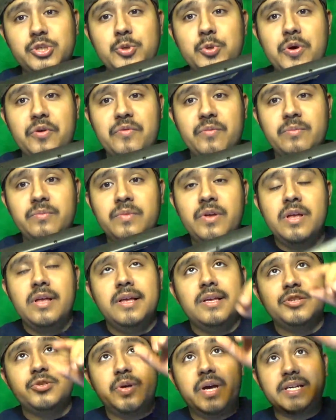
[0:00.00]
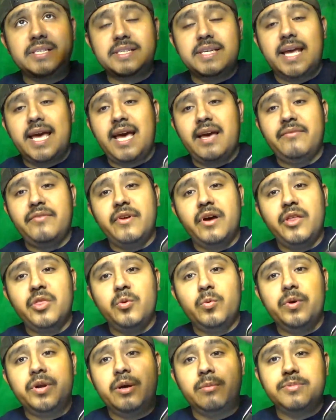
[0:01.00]
two of them, so I actually have the other
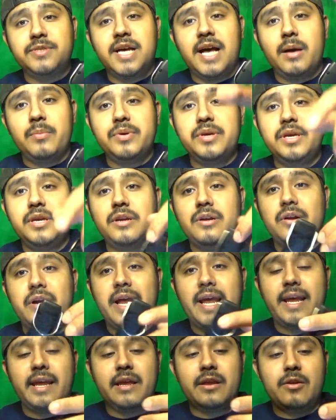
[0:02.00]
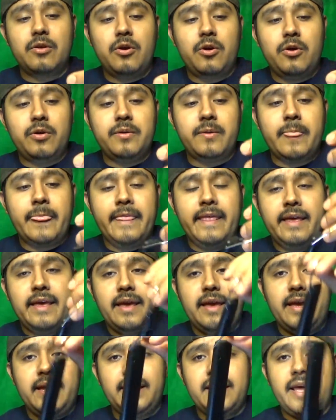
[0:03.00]
one on top here hanging on
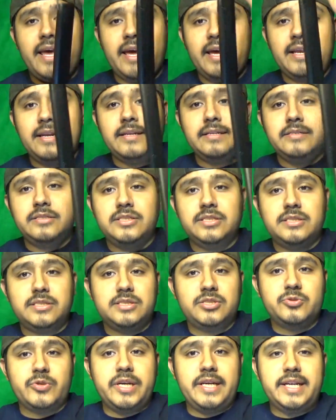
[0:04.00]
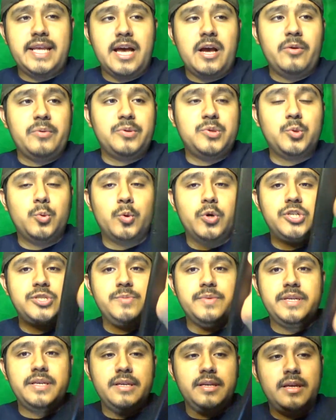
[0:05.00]
and hanging straight down towards
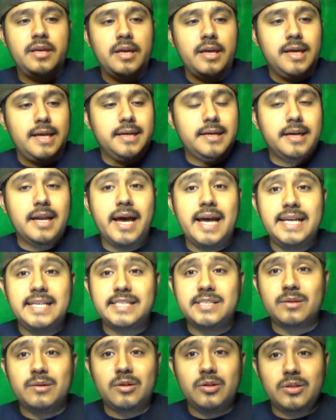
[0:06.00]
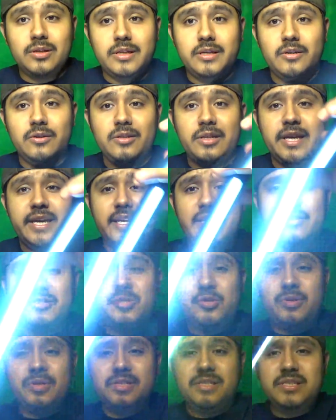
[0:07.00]
me. Nice clear light, as
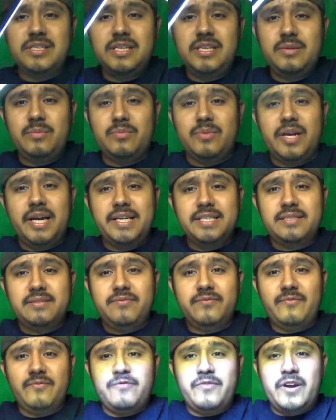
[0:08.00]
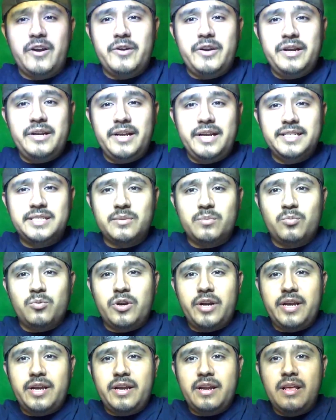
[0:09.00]
you can see, very nice and
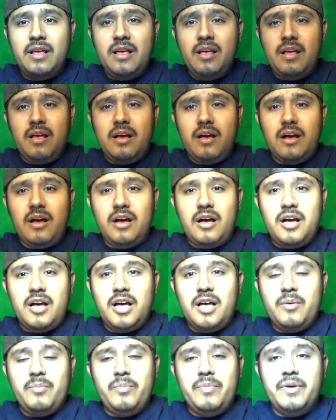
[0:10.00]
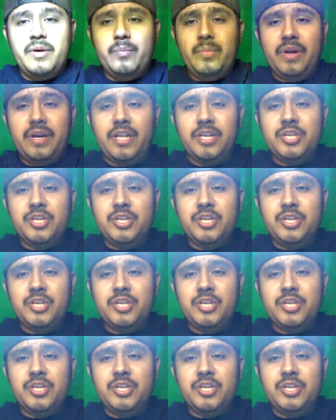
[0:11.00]
bright. I've been